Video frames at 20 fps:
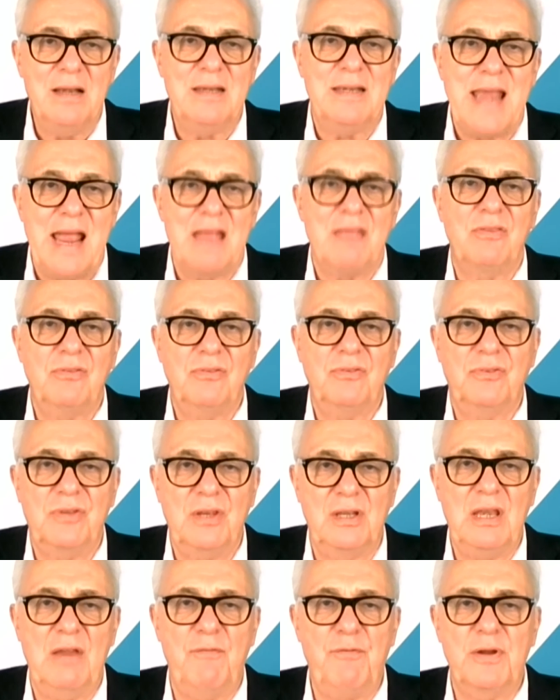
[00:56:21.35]
death
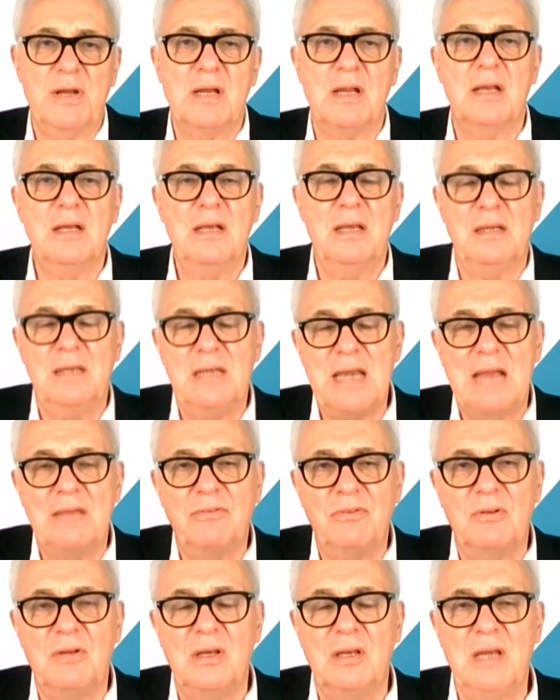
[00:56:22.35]
certificate, the death
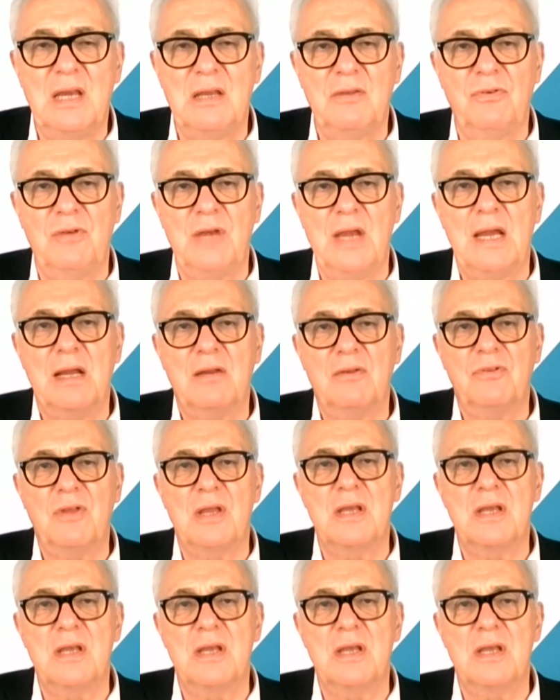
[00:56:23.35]
statistics.